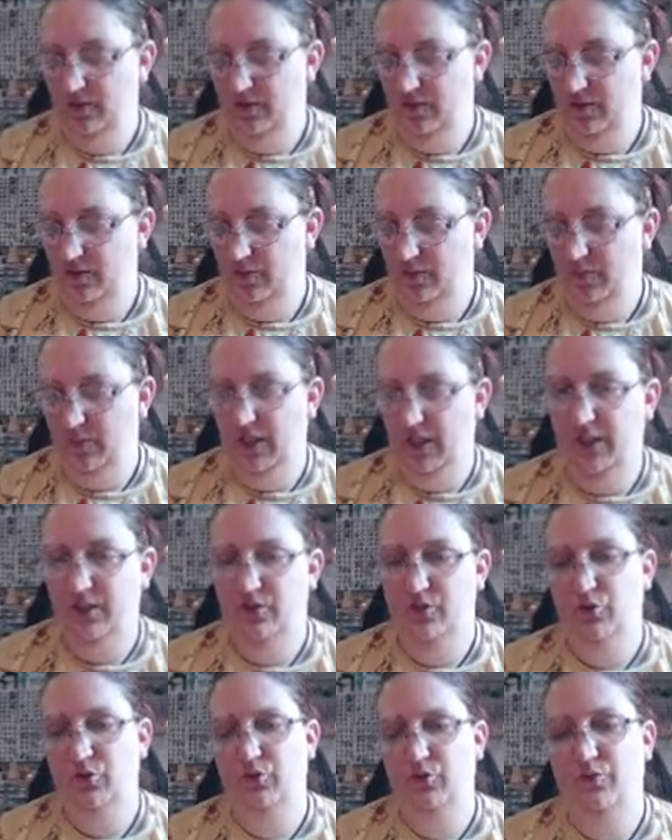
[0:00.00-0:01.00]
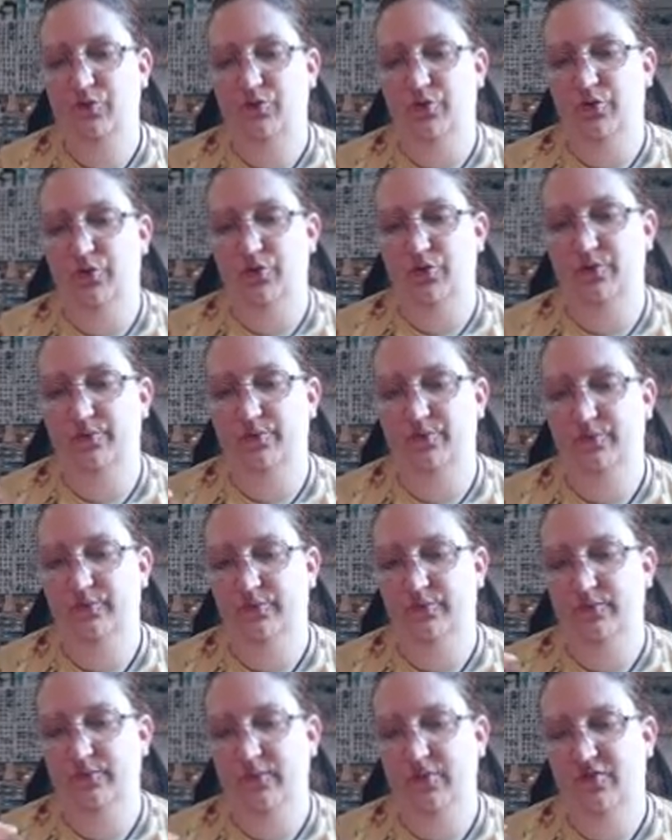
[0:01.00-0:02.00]
my twofer,
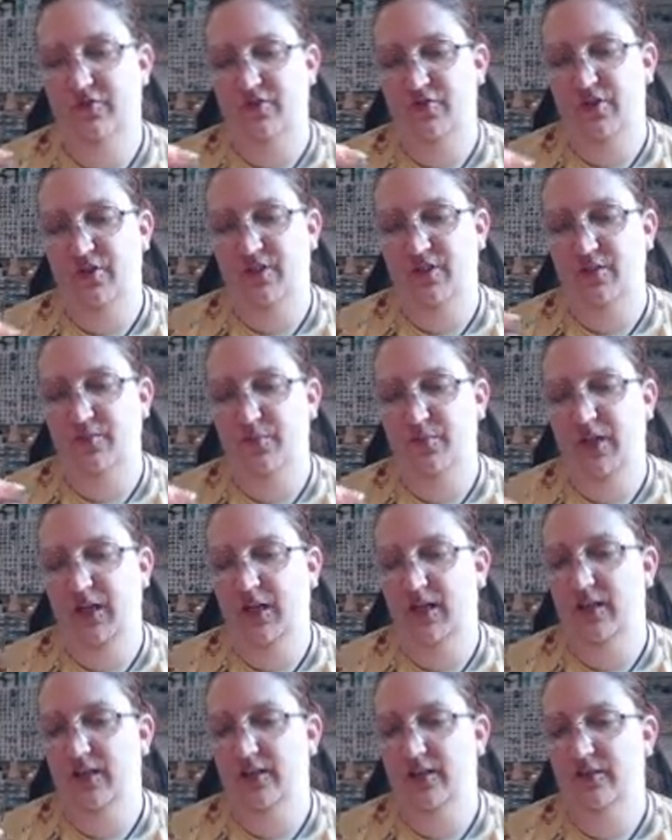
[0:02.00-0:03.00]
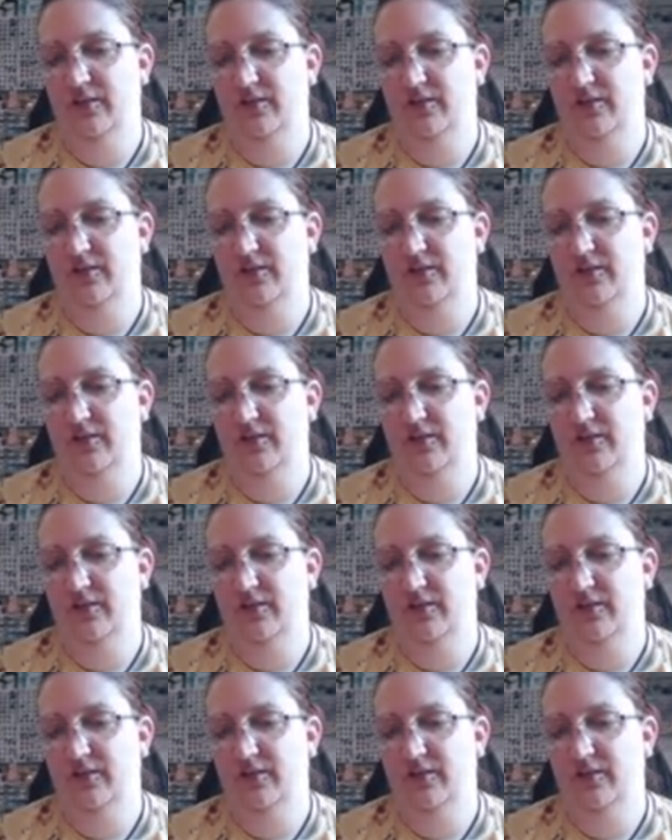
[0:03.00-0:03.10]
front and back